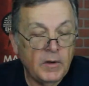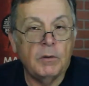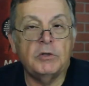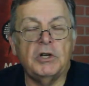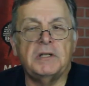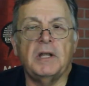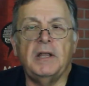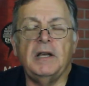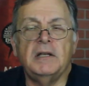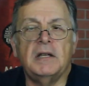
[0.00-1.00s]
It was just the
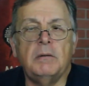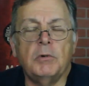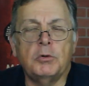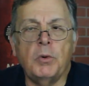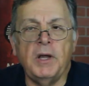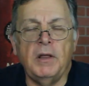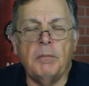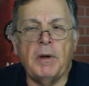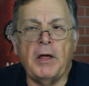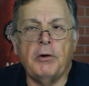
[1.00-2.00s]
things in between
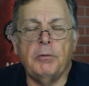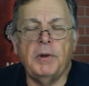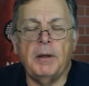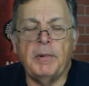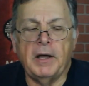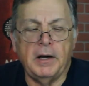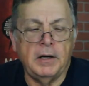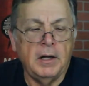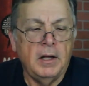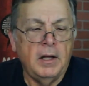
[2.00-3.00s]
that bothered me about
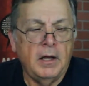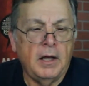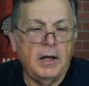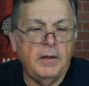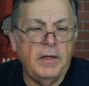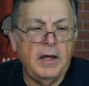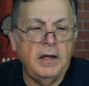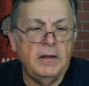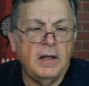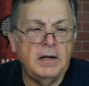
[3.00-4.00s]
it.
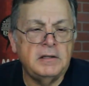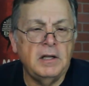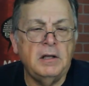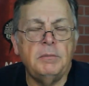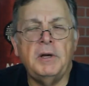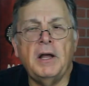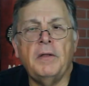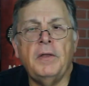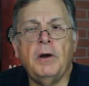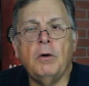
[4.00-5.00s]
They send them
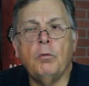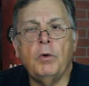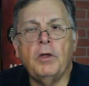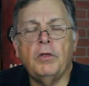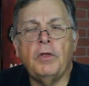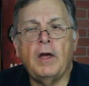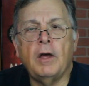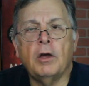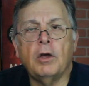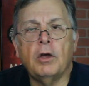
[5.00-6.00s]
down there with
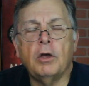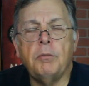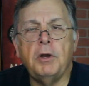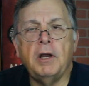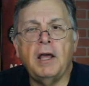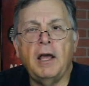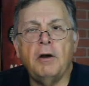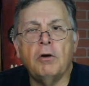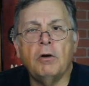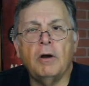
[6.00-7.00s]

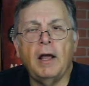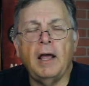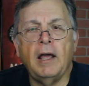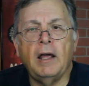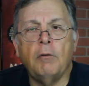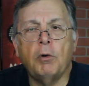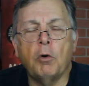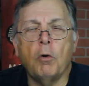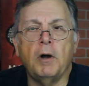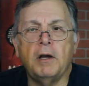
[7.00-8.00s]
communicator and
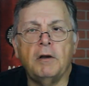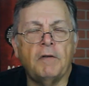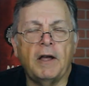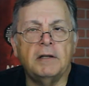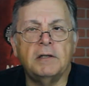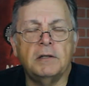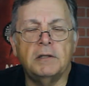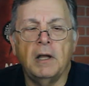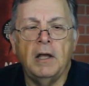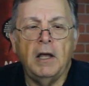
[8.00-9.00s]
recording
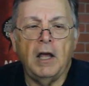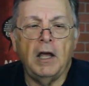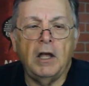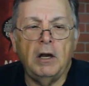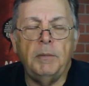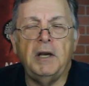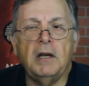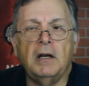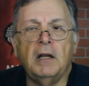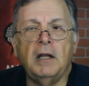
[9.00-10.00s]
devices, and
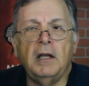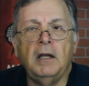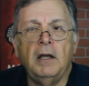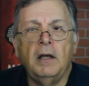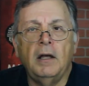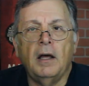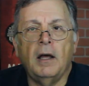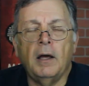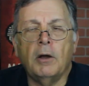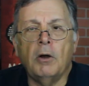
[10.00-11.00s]
immediately
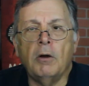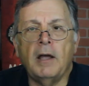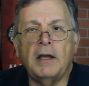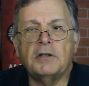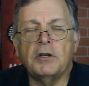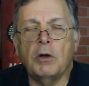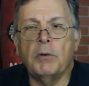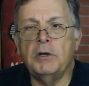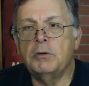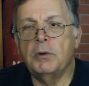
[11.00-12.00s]
Kirk has to go
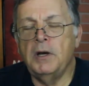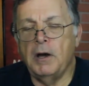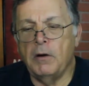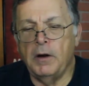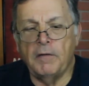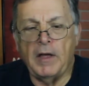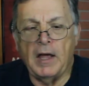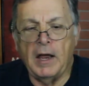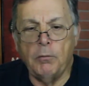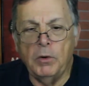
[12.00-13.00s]
into a narrative.
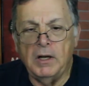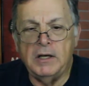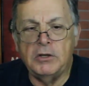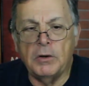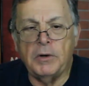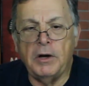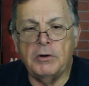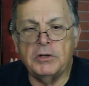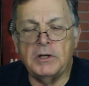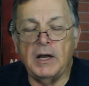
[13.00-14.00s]
I really don't
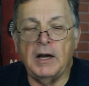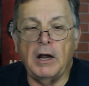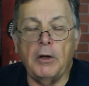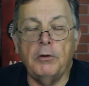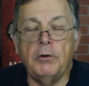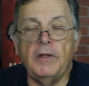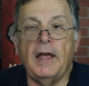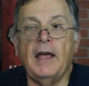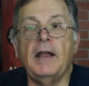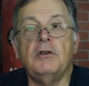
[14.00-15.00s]
understand, other
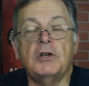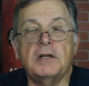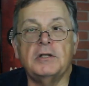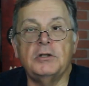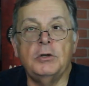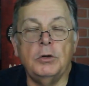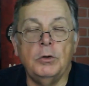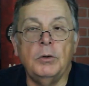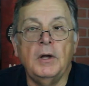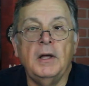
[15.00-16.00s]
than just
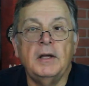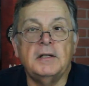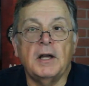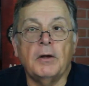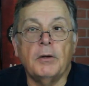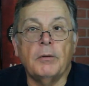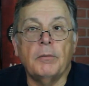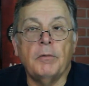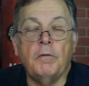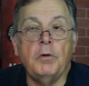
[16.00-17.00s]
to tell
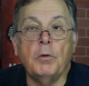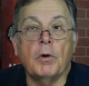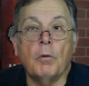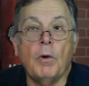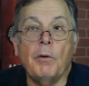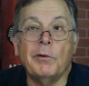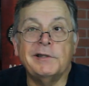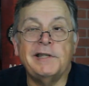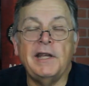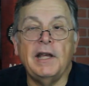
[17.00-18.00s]
the viewer what we're
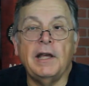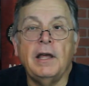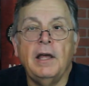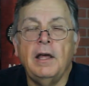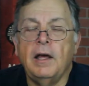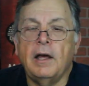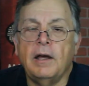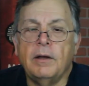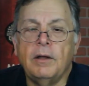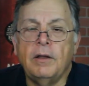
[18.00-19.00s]
seeing,
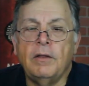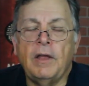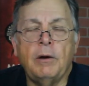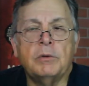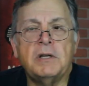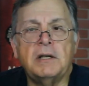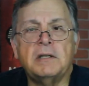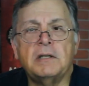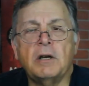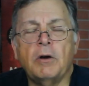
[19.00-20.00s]
that it was
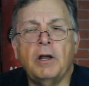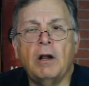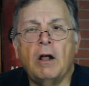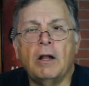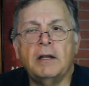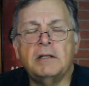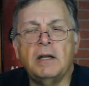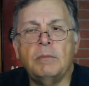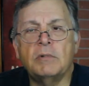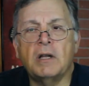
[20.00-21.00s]
necessary at all. It
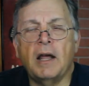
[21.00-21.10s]
seems